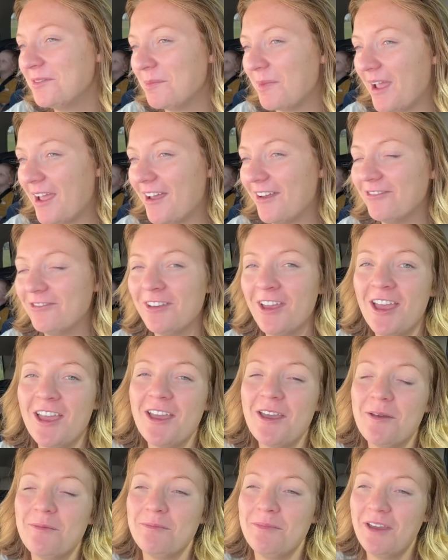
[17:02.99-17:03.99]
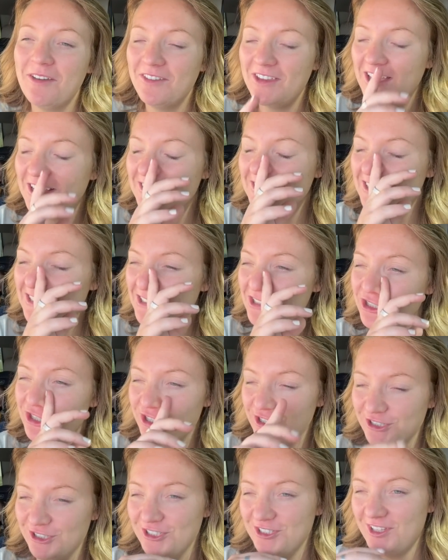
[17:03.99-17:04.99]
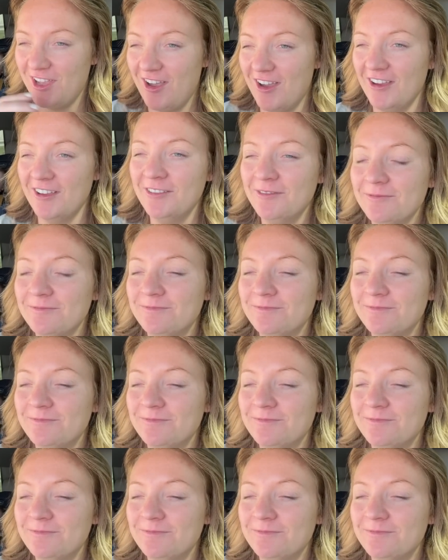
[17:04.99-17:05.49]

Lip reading: Mav. Mavi has this church song.